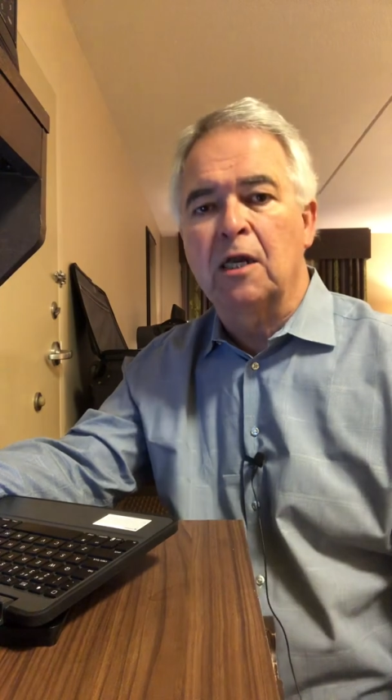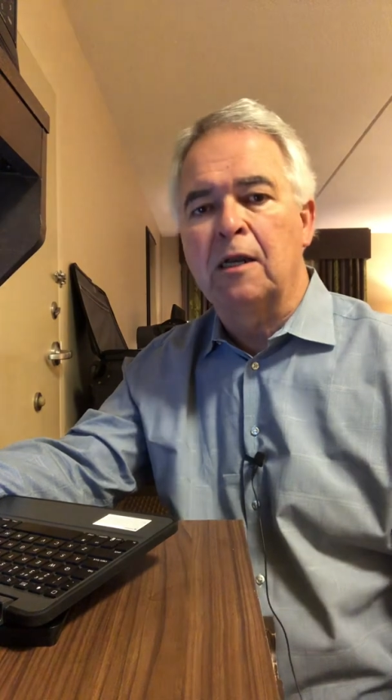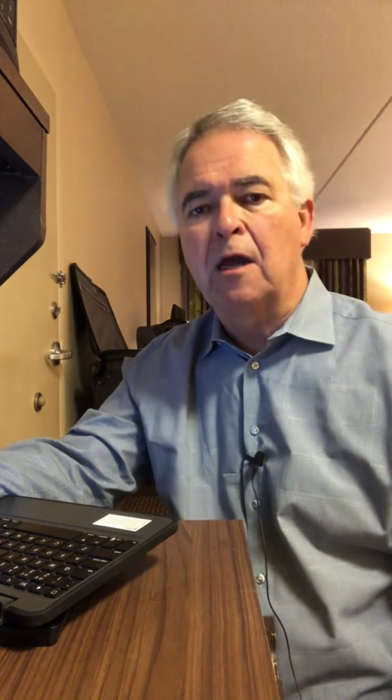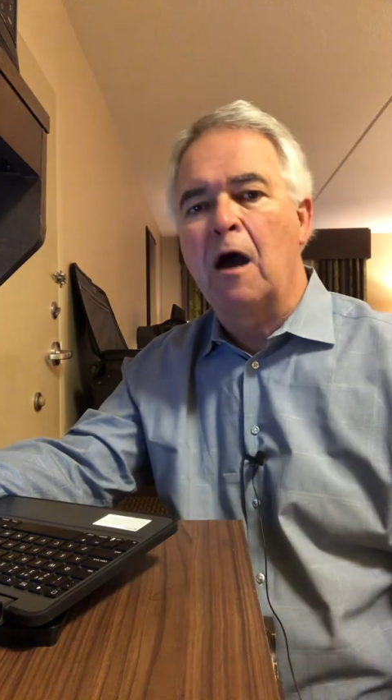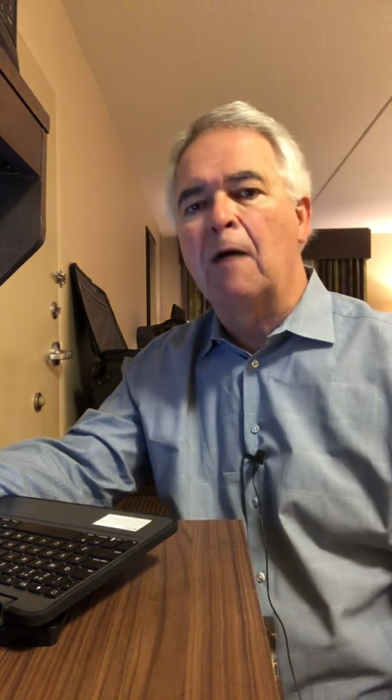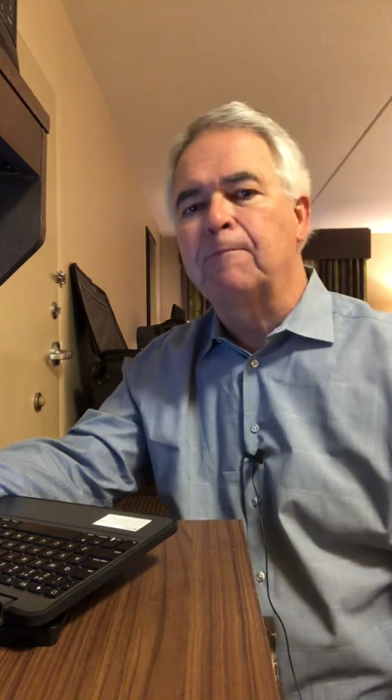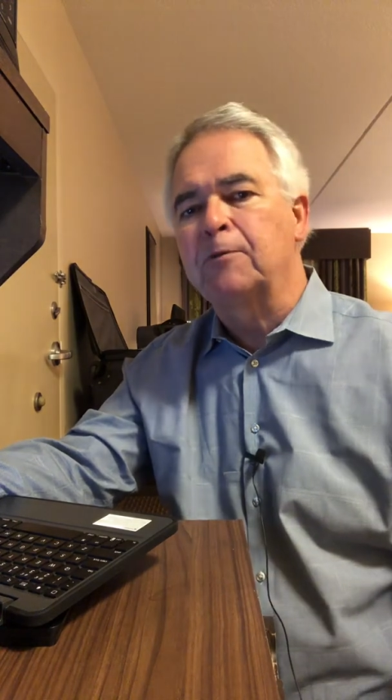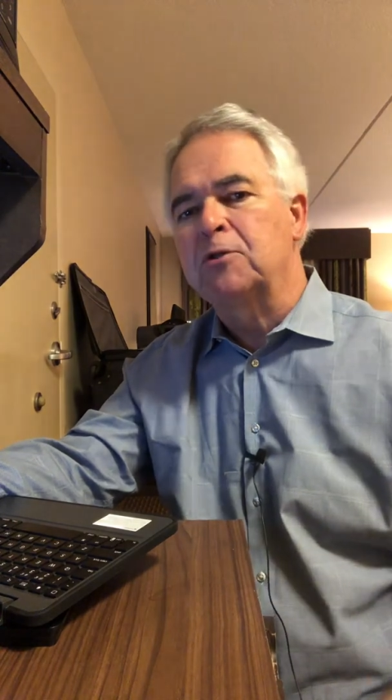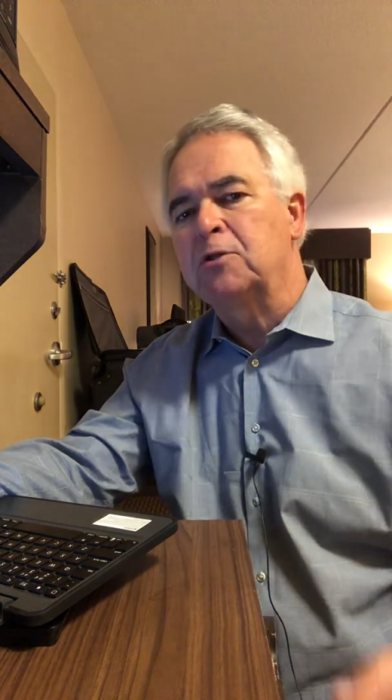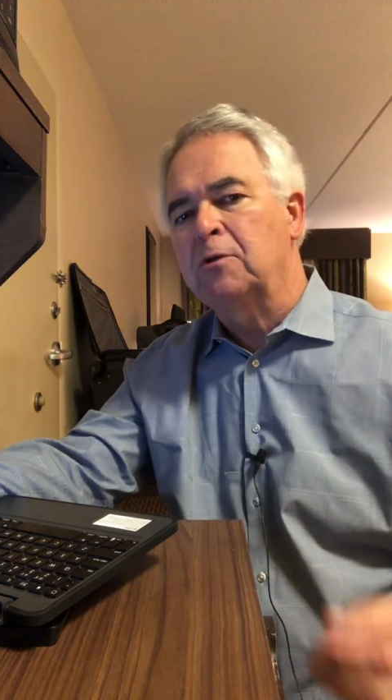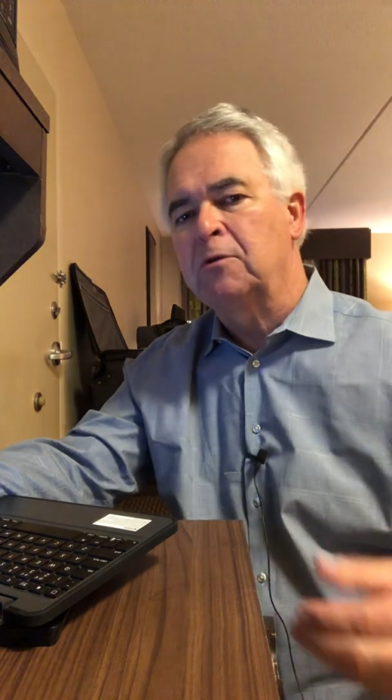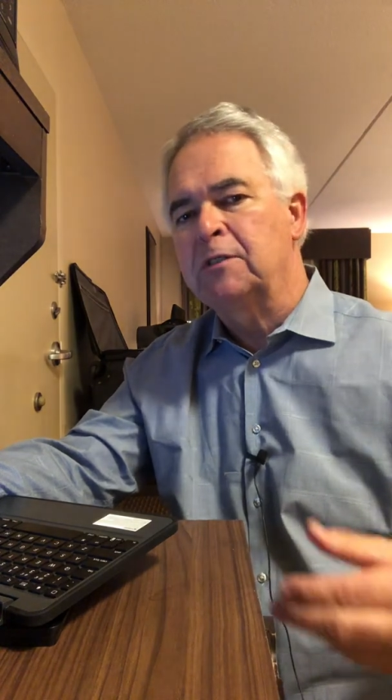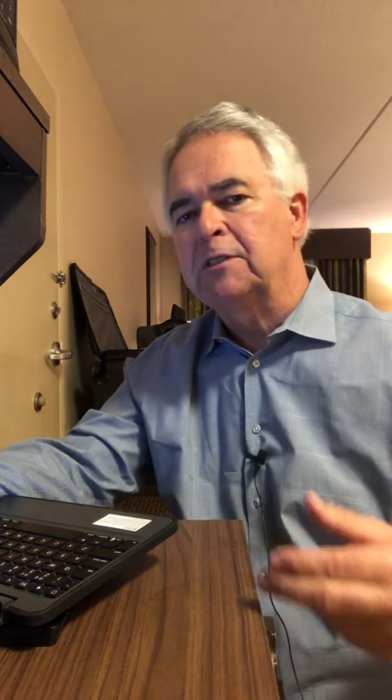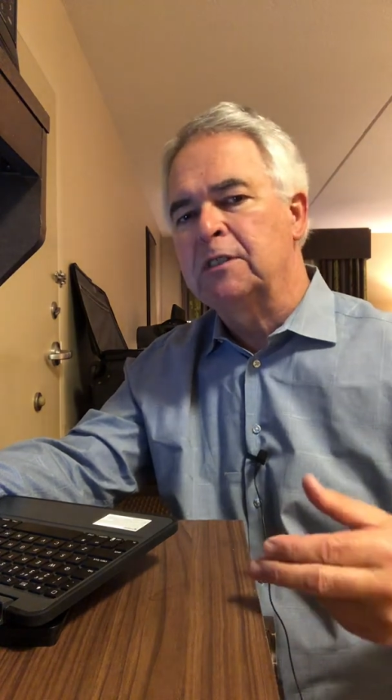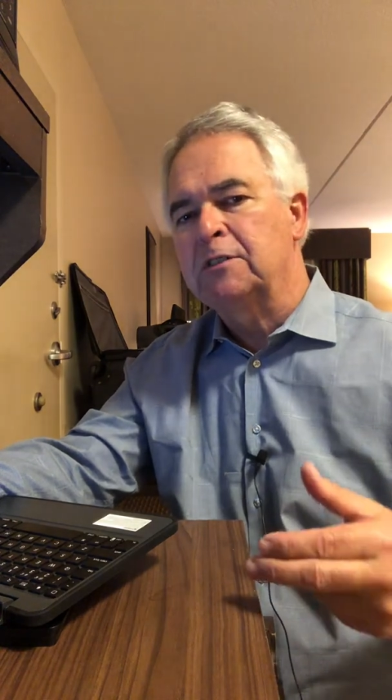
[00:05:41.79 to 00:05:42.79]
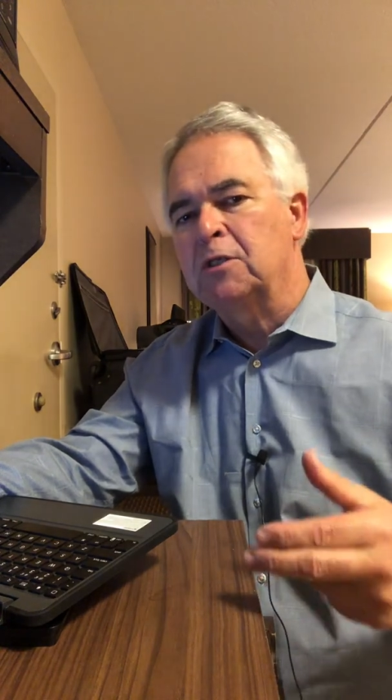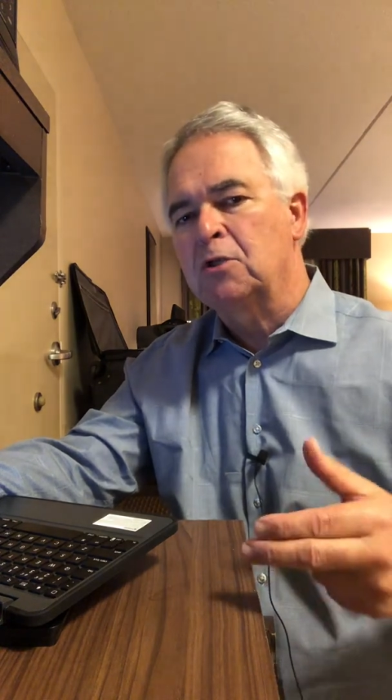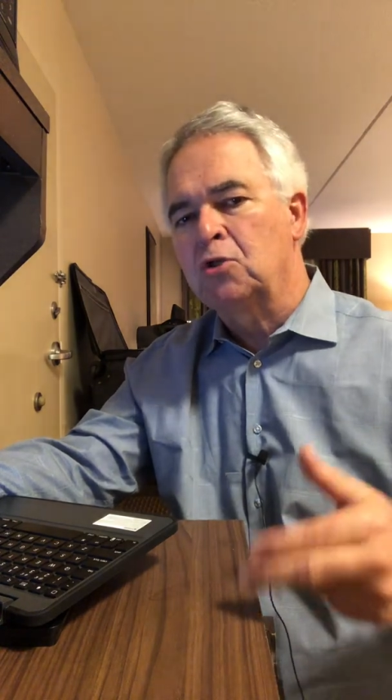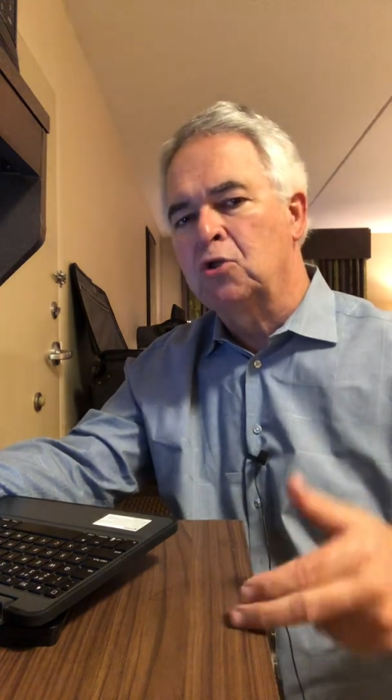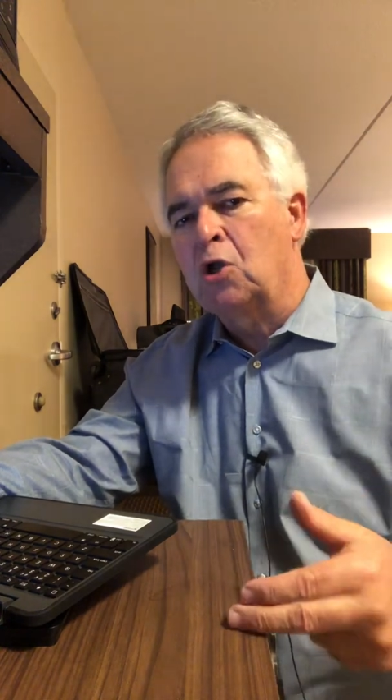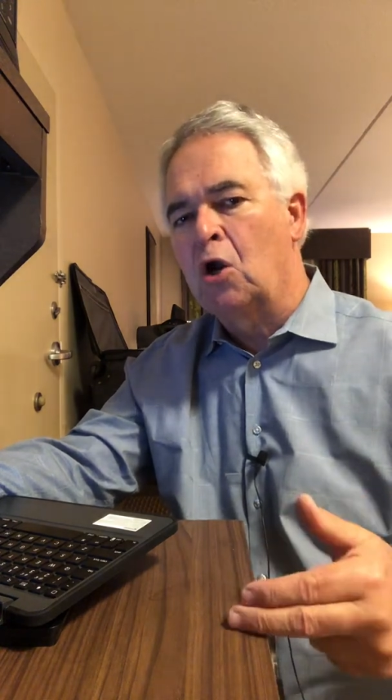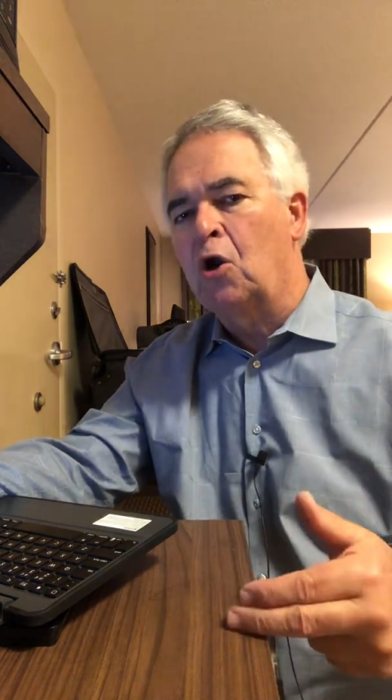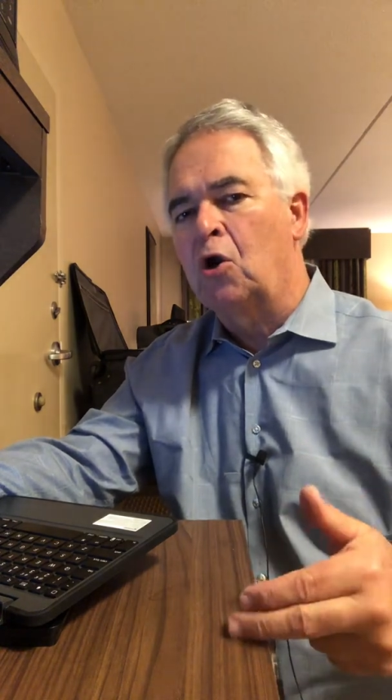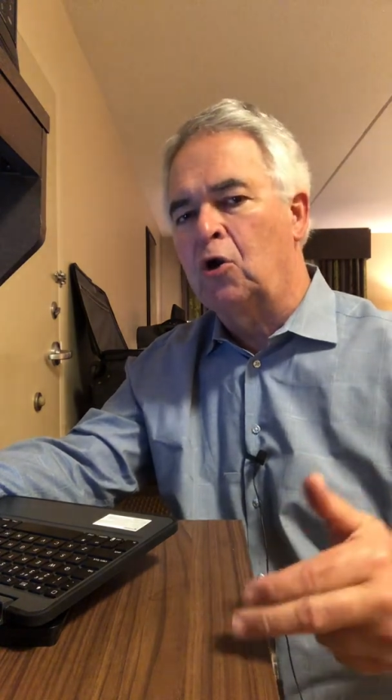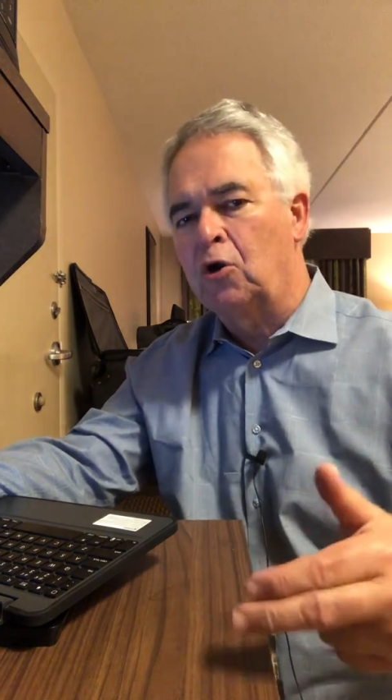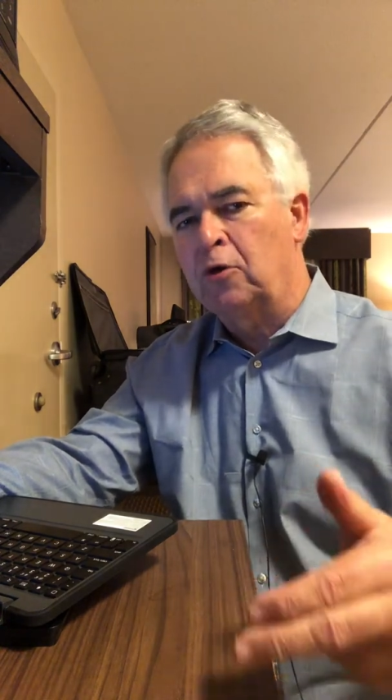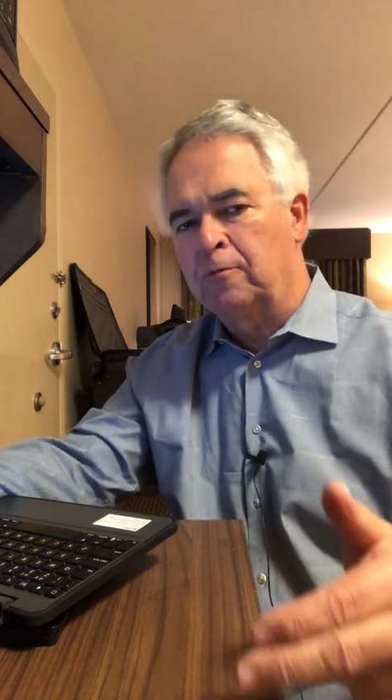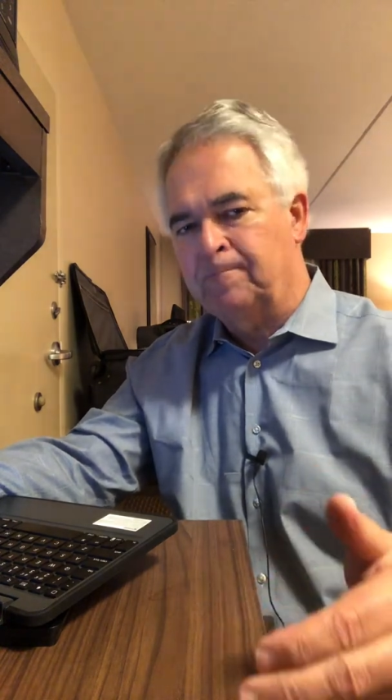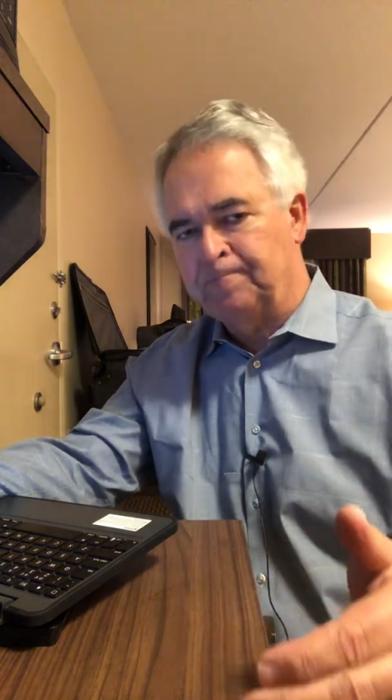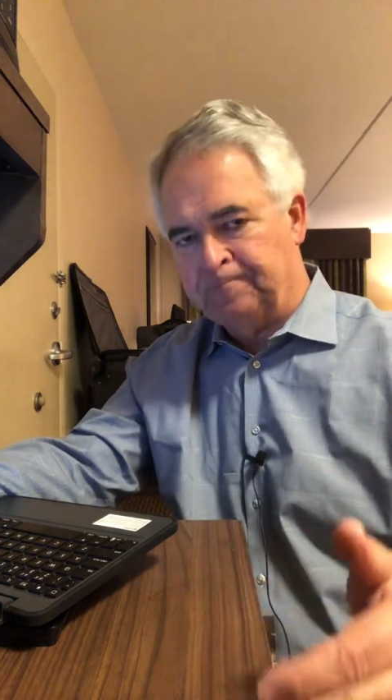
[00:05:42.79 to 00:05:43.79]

an opportunity to learn